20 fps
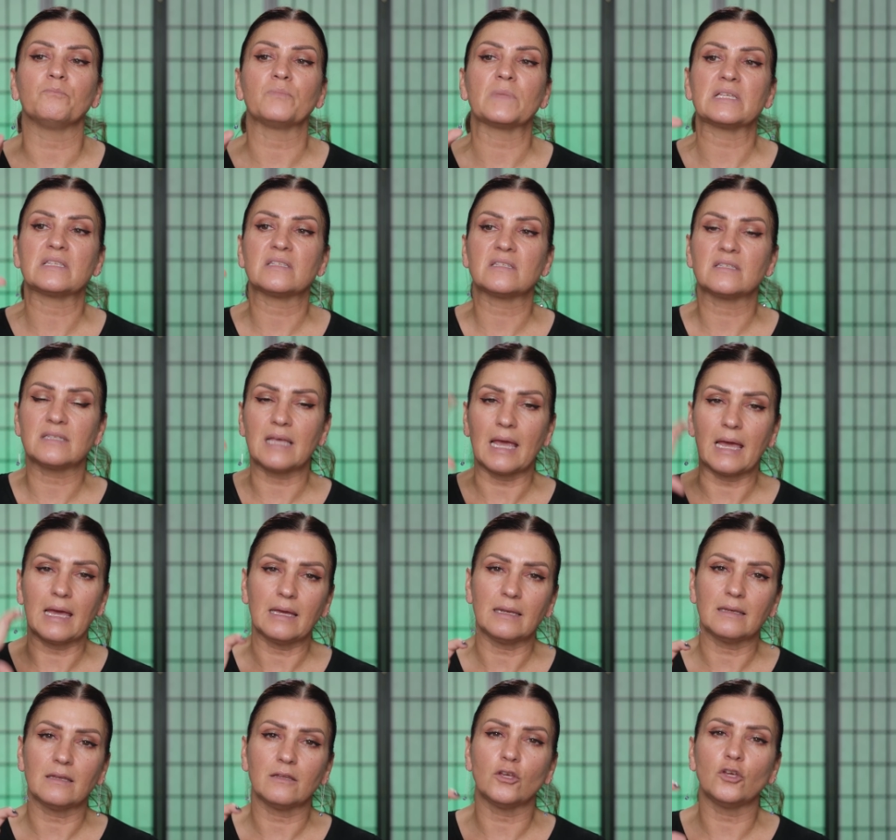
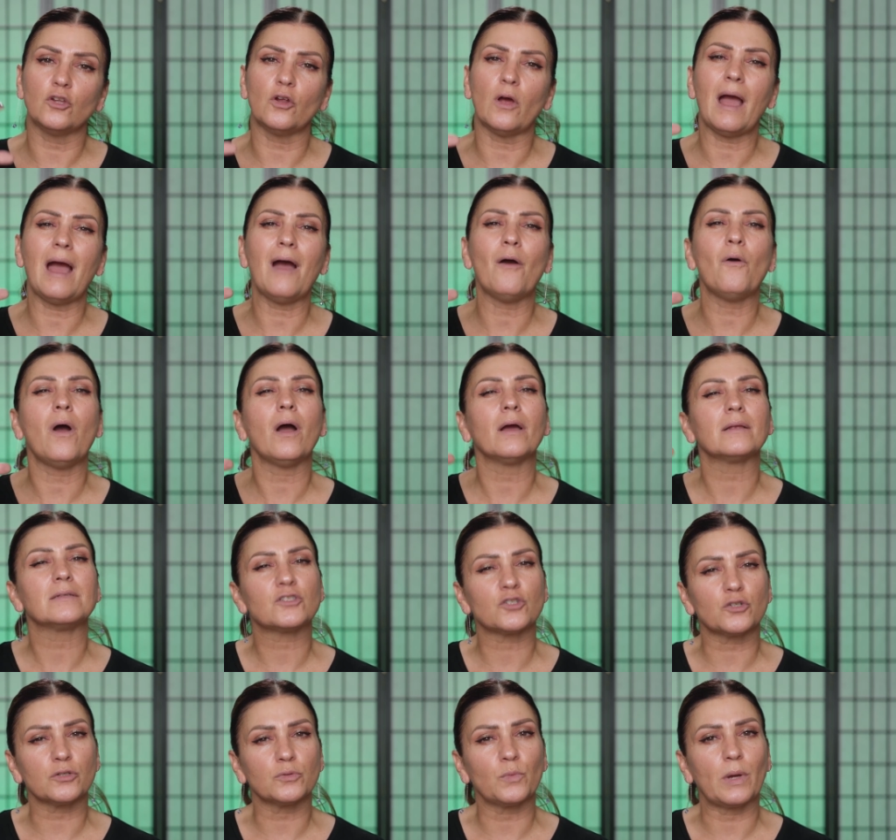said, you know how on
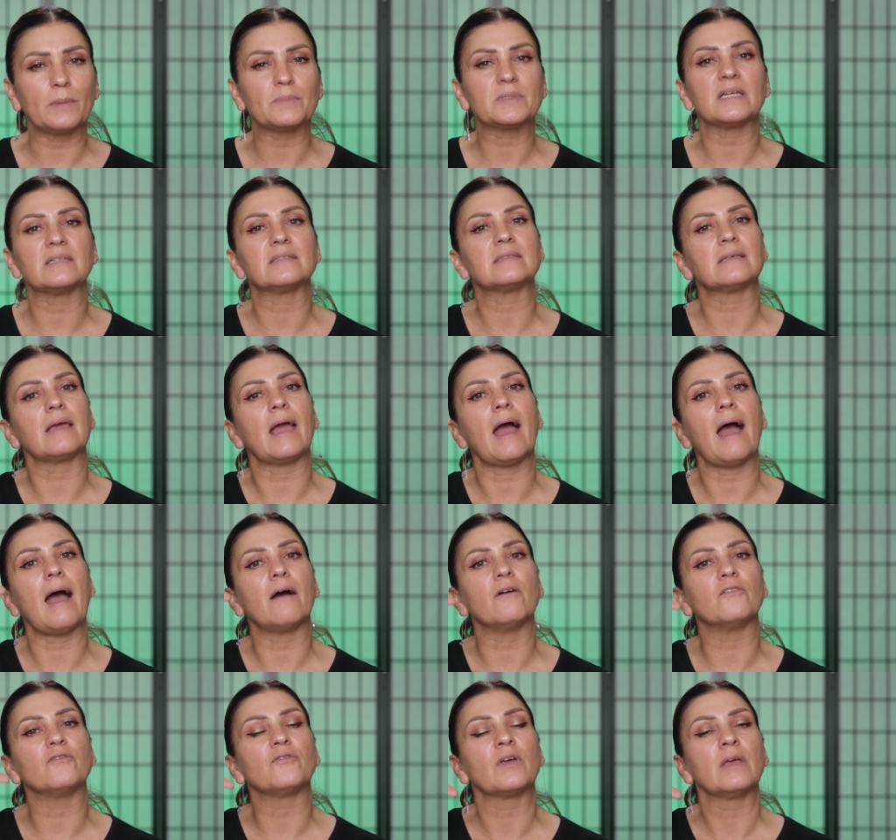certain websites they
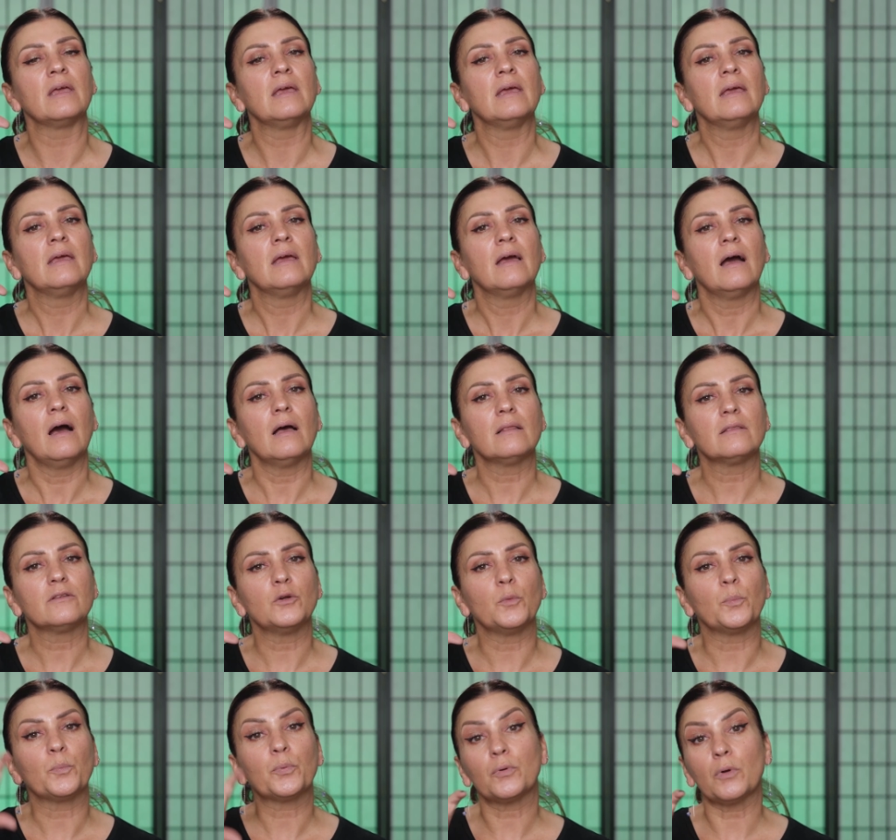have a
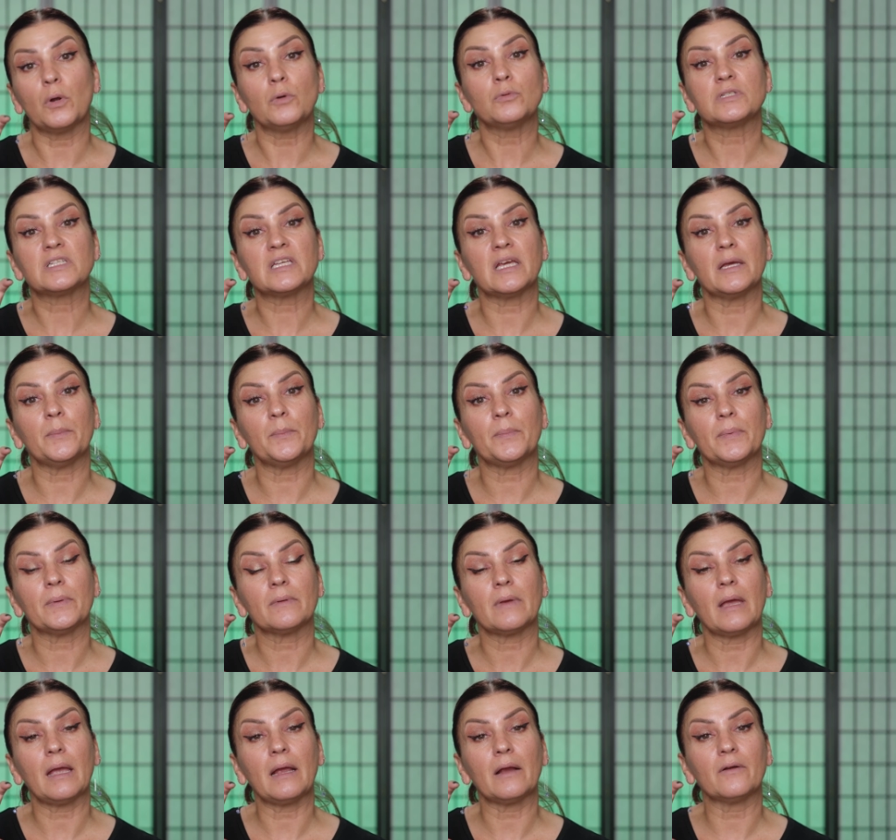little pro tip
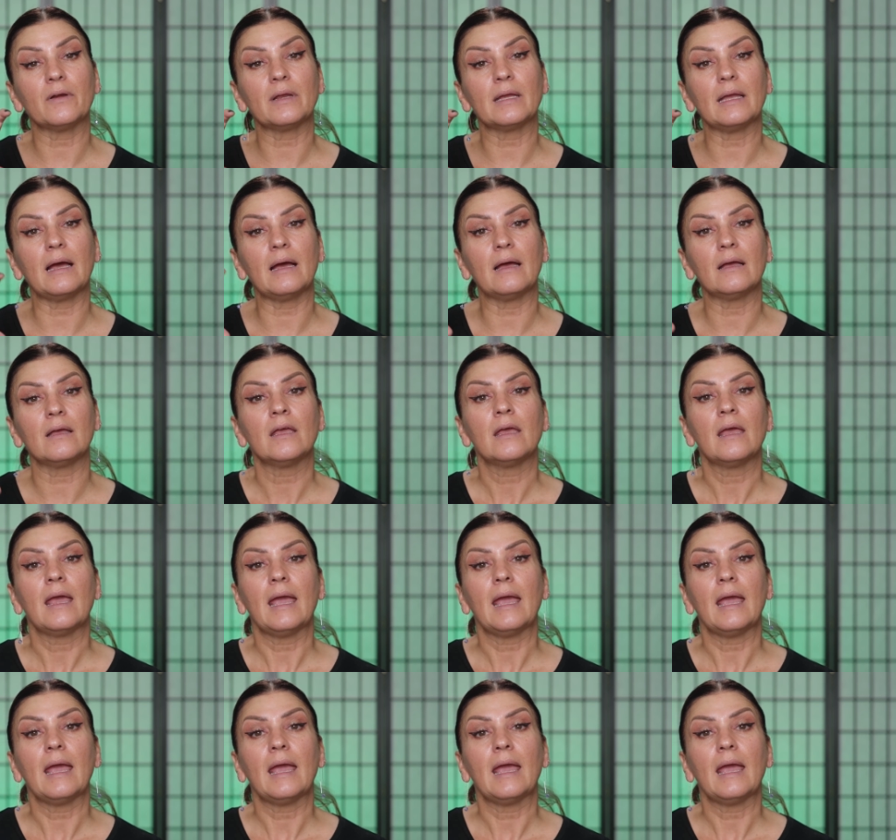area,